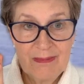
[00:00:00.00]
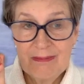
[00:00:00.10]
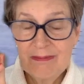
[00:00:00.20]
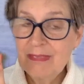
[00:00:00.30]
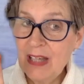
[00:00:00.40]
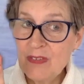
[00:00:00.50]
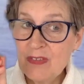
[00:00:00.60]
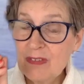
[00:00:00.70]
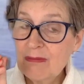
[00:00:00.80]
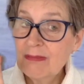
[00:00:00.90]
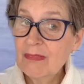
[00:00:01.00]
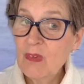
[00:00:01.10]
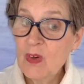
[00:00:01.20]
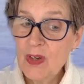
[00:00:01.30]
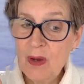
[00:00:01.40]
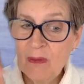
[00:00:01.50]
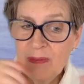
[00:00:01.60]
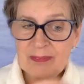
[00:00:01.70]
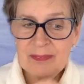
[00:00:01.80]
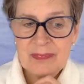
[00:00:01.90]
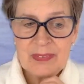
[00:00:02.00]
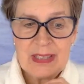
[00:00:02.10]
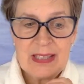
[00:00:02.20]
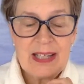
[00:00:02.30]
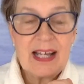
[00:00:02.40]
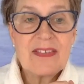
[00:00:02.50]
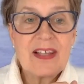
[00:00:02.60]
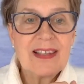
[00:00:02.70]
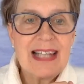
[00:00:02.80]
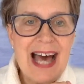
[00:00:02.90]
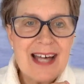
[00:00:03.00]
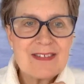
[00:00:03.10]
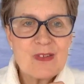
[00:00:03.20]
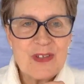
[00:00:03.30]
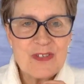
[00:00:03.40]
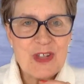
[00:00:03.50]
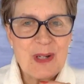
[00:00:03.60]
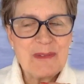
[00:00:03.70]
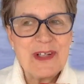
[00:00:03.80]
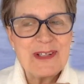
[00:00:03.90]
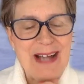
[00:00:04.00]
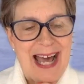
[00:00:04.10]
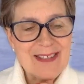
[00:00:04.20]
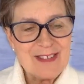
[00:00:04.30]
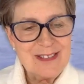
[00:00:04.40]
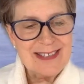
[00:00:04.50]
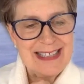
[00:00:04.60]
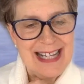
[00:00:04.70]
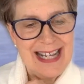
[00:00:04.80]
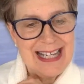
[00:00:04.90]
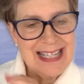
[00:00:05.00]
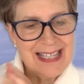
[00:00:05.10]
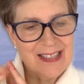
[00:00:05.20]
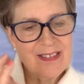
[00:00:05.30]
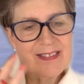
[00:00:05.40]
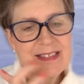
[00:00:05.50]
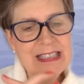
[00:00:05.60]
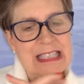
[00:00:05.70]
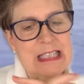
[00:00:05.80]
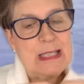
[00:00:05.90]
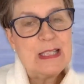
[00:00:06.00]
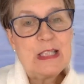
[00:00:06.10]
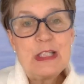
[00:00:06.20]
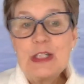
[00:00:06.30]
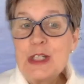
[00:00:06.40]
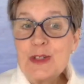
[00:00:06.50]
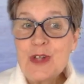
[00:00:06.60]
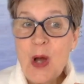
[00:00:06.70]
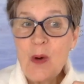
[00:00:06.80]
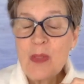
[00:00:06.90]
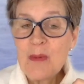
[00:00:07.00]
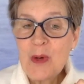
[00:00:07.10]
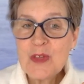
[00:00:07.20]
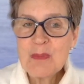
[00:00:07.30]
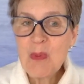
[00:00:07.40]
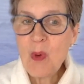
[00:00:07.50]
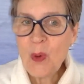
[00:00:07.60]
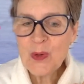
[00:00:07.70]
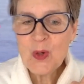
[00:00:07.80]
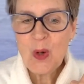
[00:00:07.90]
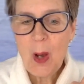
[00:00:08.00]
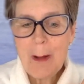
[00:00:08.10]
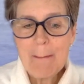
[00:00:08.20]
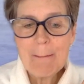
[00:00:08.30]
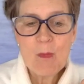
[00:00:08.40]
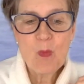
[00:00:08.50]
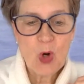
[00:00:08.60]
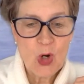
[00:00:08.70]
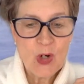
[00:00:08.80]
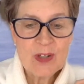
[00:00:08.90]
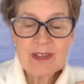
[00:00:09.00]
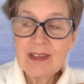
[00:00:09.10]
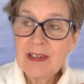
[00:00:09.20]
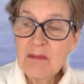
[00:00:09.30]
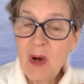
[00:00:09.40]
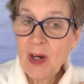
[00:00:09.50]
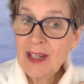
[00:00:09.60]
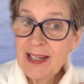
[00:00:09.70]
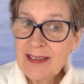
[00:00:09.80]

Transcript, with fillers: Yes or no? And the last question I'm going to ask you today is Do you know the most important word in marketing?